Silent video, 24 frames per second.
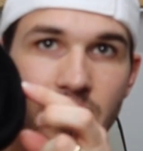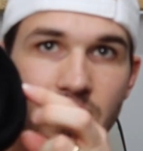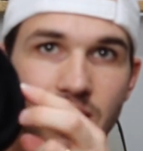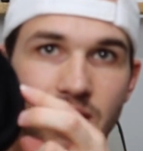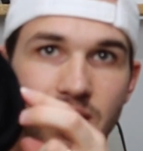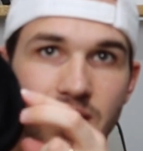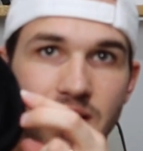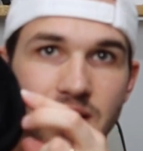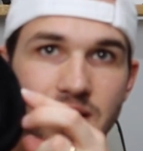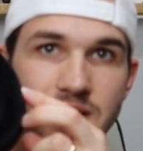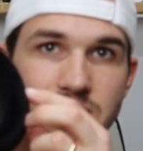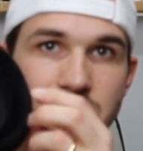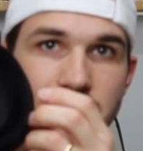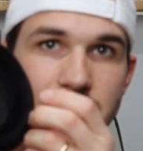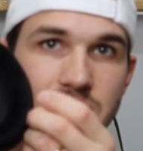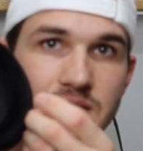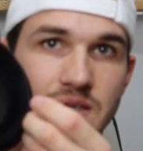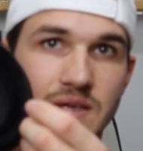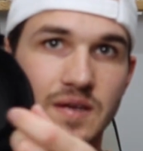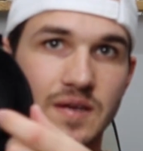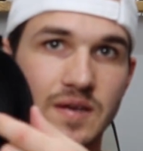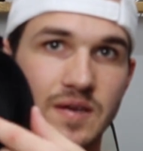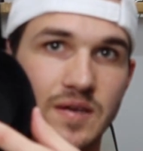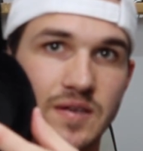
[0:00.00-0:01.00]
this
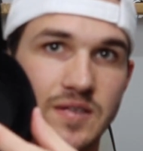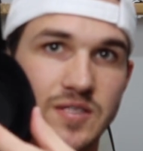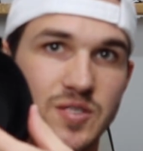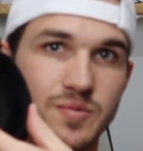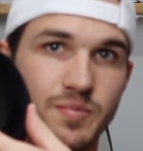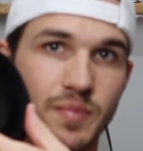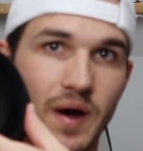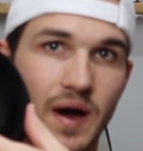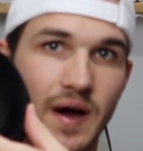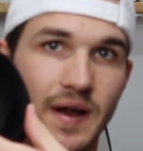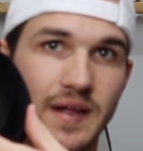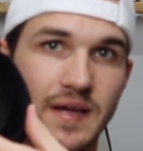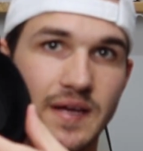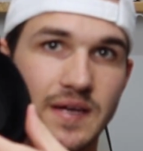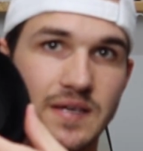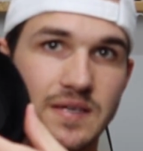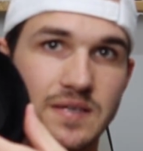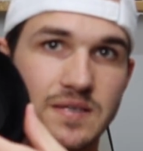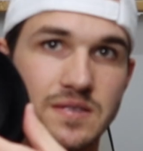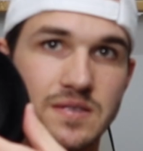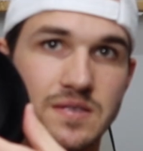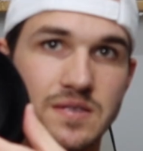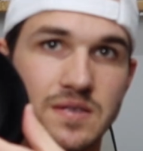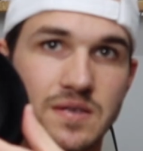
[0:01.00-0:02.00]
spot
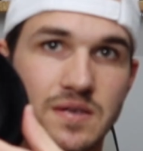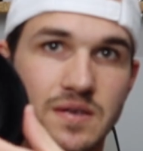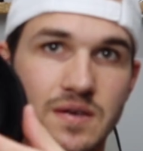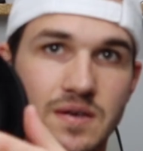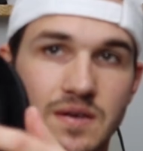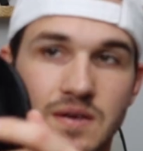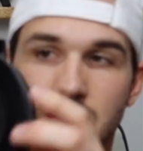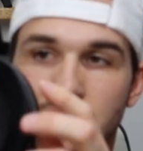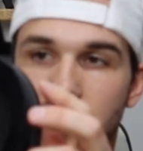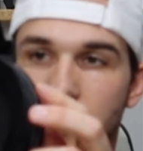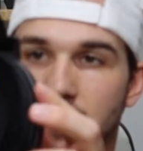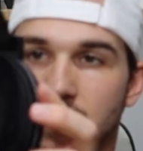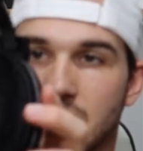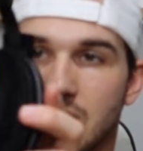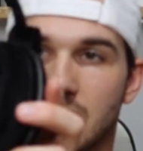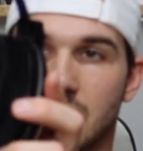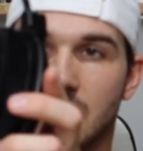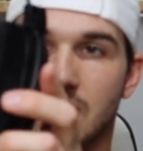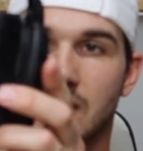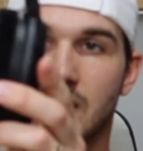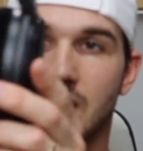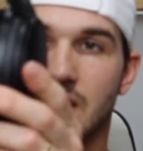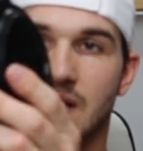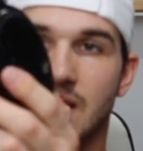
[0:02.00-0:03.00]
is,
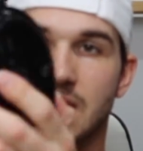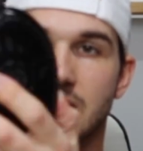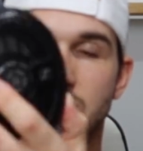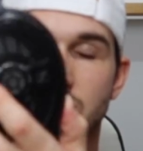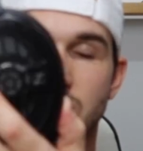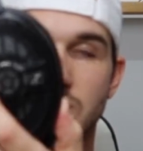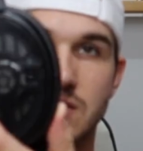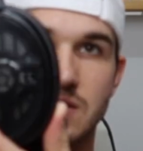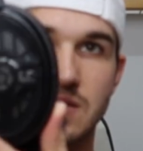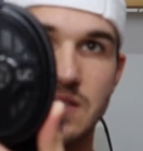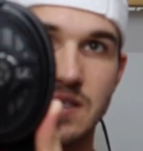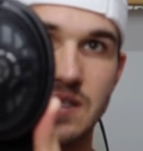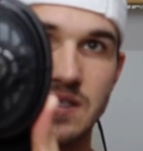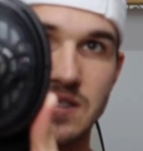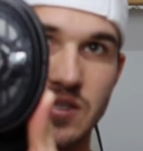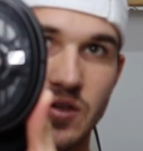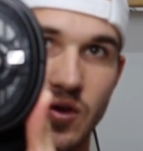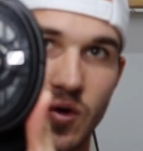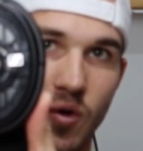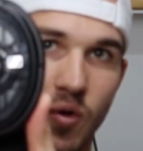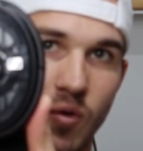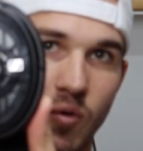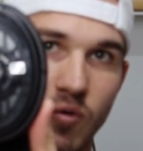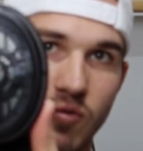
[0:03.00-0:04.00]
as you see, it's
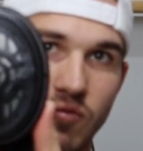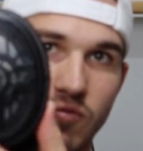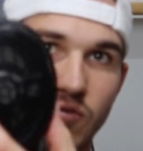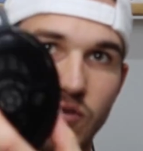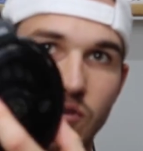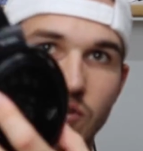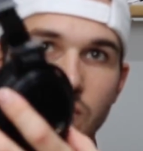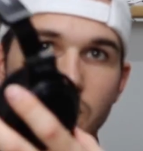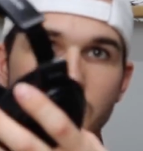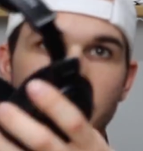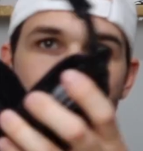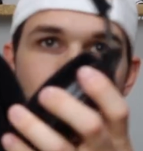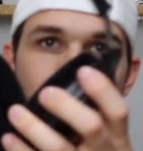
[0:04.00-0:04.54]
an oval.